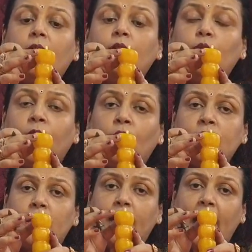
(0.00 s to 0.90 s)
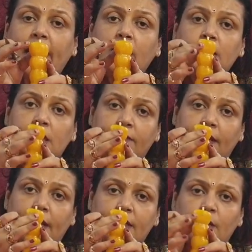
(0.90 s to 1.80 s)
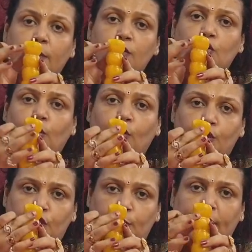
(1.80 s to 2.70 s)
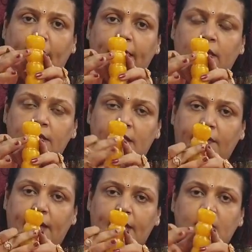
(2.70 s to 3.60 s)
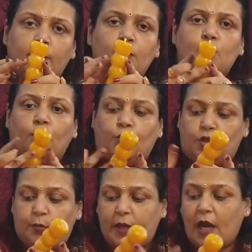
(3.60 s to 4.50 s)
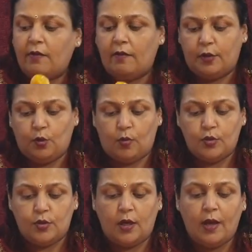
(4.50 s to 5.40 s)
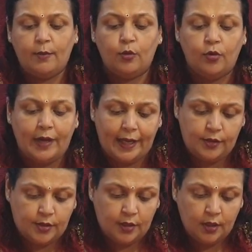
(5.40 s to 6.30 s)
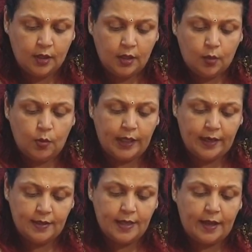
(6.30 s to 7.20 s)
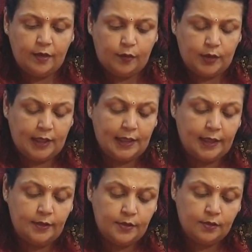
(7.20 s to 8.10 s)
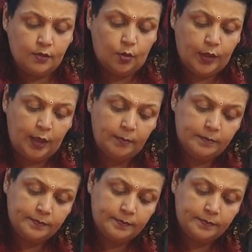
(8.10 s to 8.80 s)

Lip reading: You can also write, I earn 7 lakhs a month, so mote it be. I earn 7 lakhs a month, so mote it be. However you want. So now I'm going to write what I desire for the client. Okay.